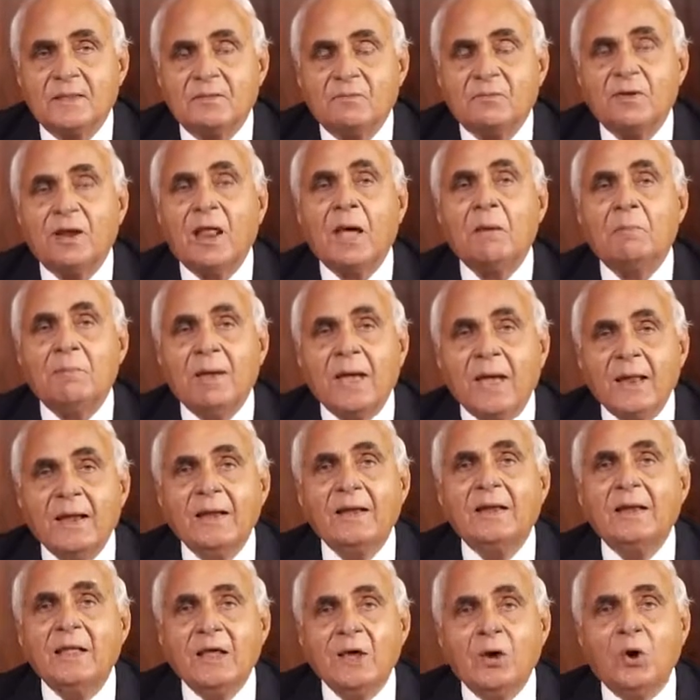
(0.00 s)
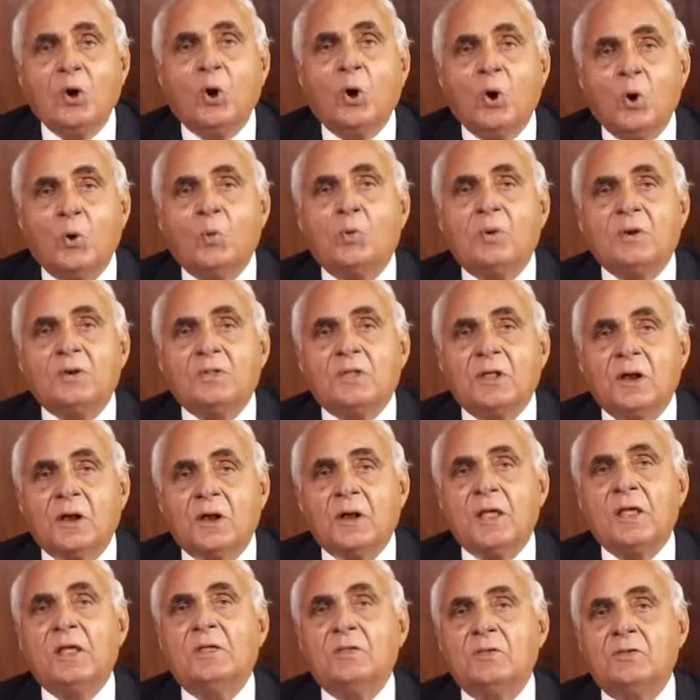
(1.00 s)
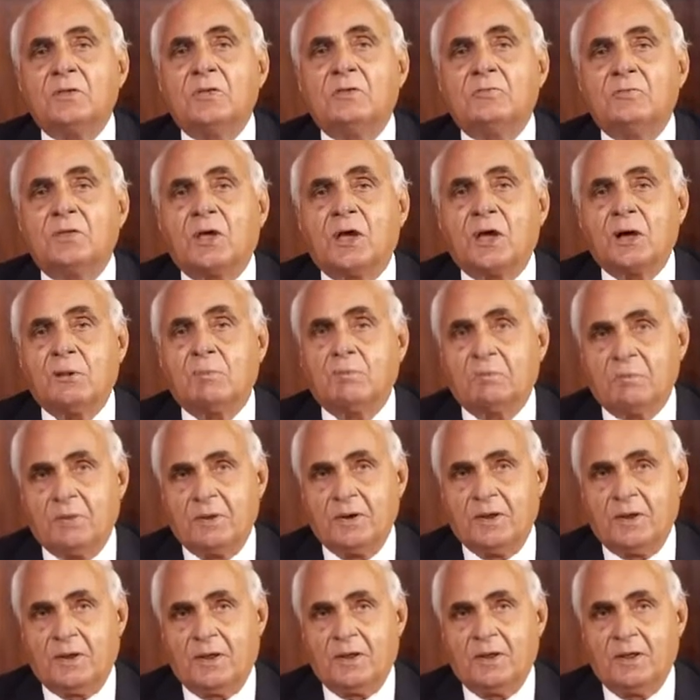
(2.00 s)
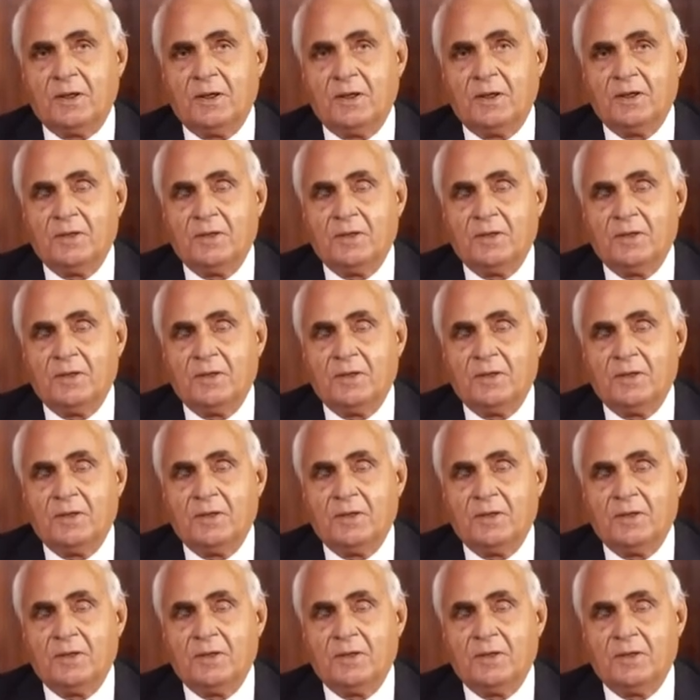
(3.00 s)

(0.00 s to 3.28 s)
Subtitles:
when I'm handing over the reins of the company